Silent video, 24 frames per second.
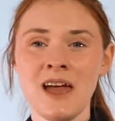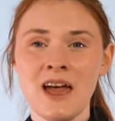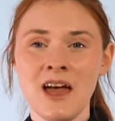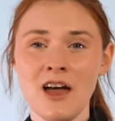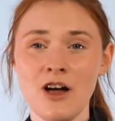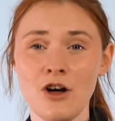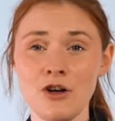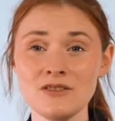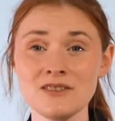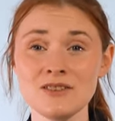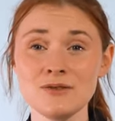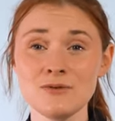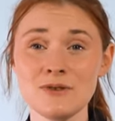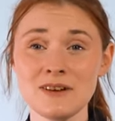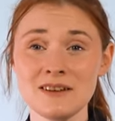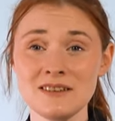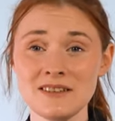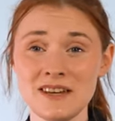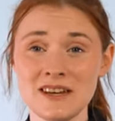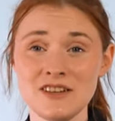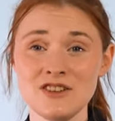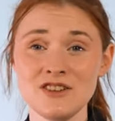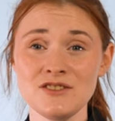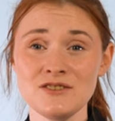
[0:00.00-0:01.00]
It also
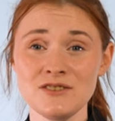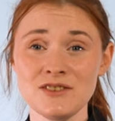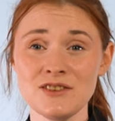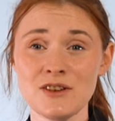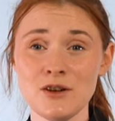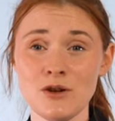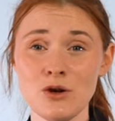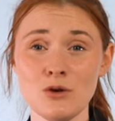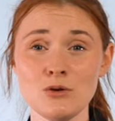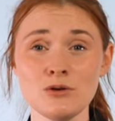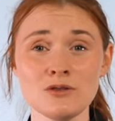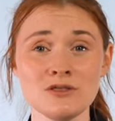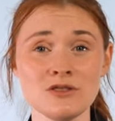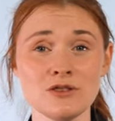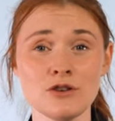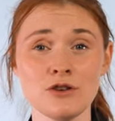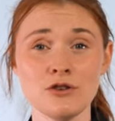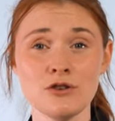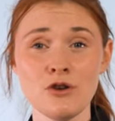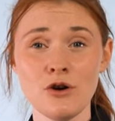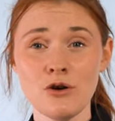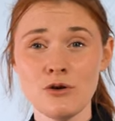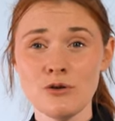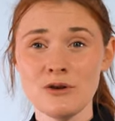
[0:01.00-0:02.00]
conditions the coat so
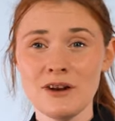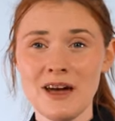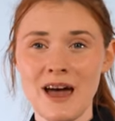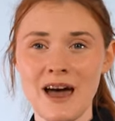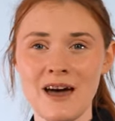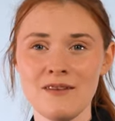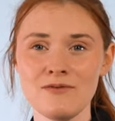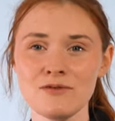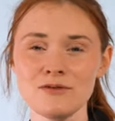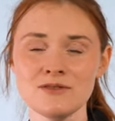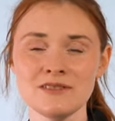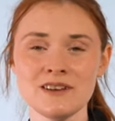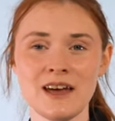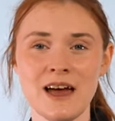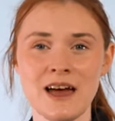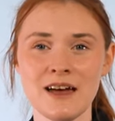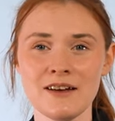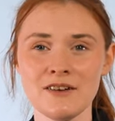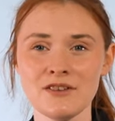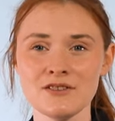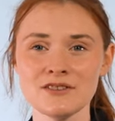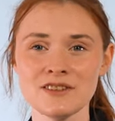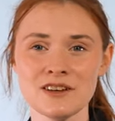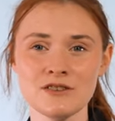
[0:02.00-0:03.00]
you're not going to have those
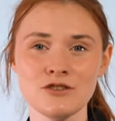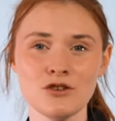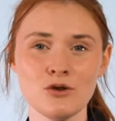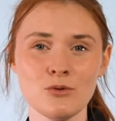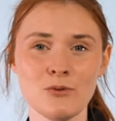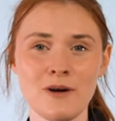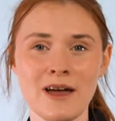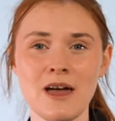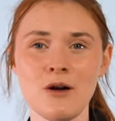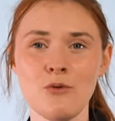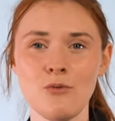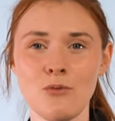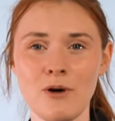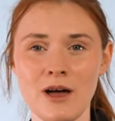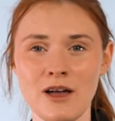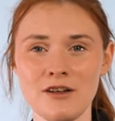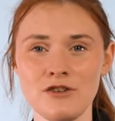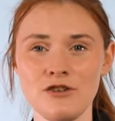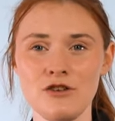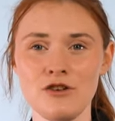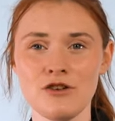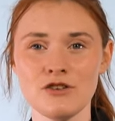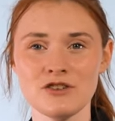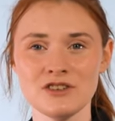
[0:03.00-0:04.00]
tangles in your way
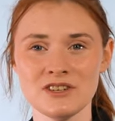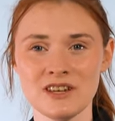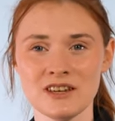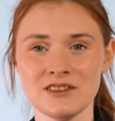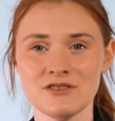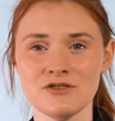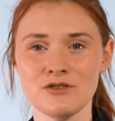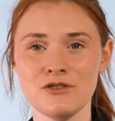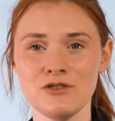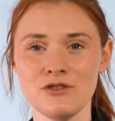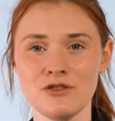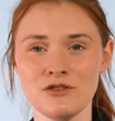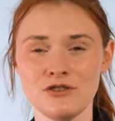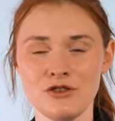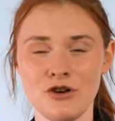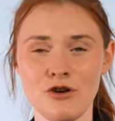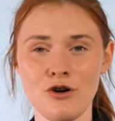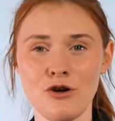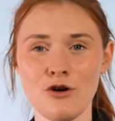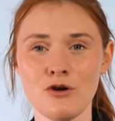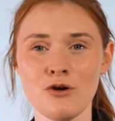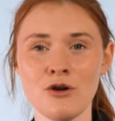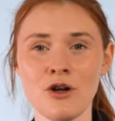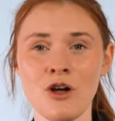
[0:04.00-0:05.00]
while you are scissoring the
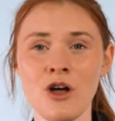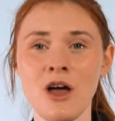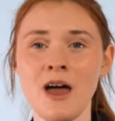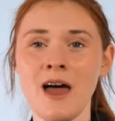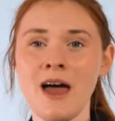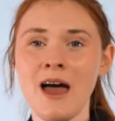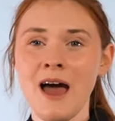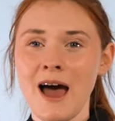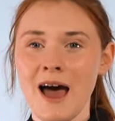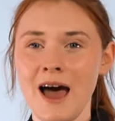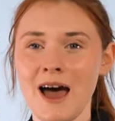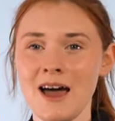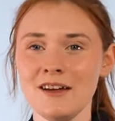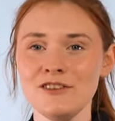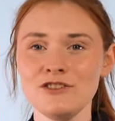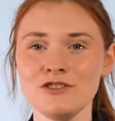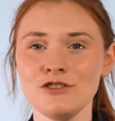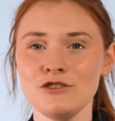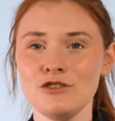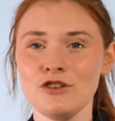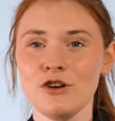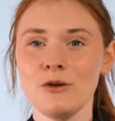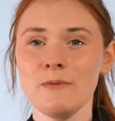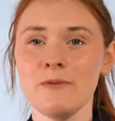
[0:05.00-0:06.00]
dog. And
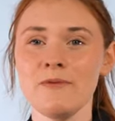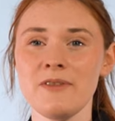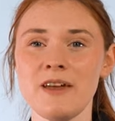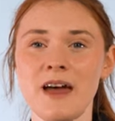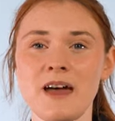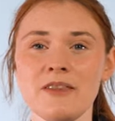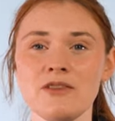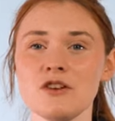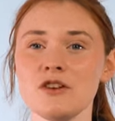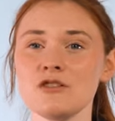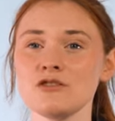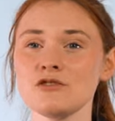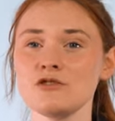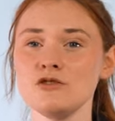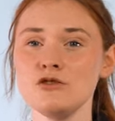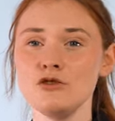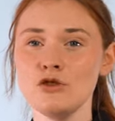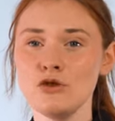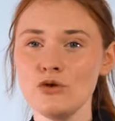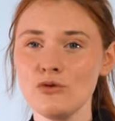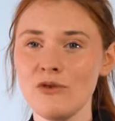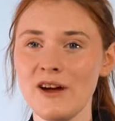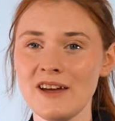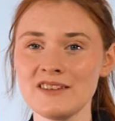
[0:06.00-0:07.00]
on top of that, there is
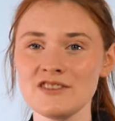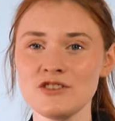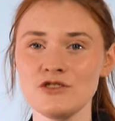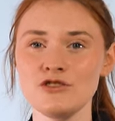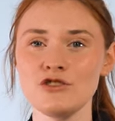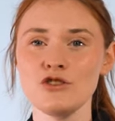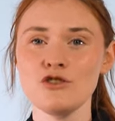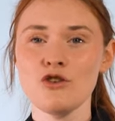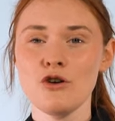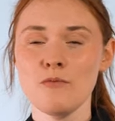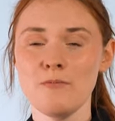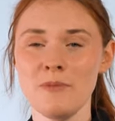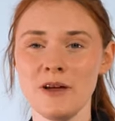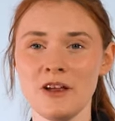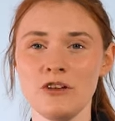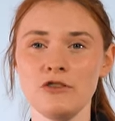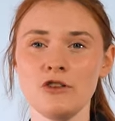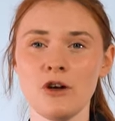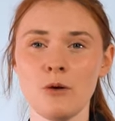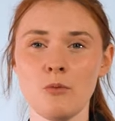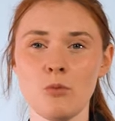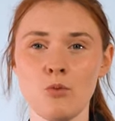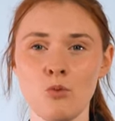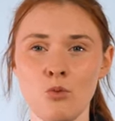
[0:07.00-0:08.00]
no residue or
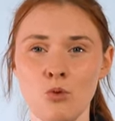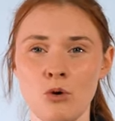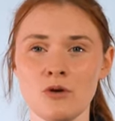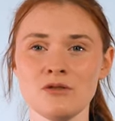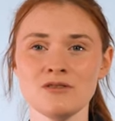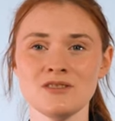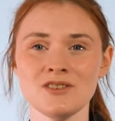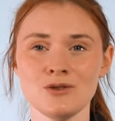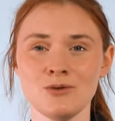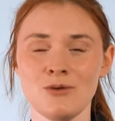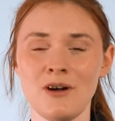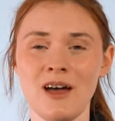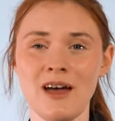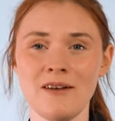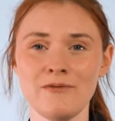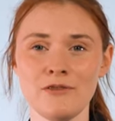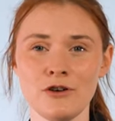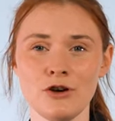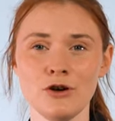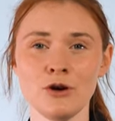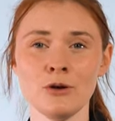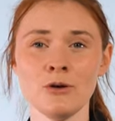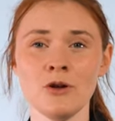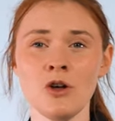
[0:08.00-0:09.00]
buildup
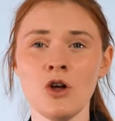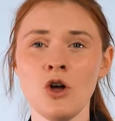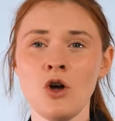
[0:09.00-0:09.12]
whatsoever.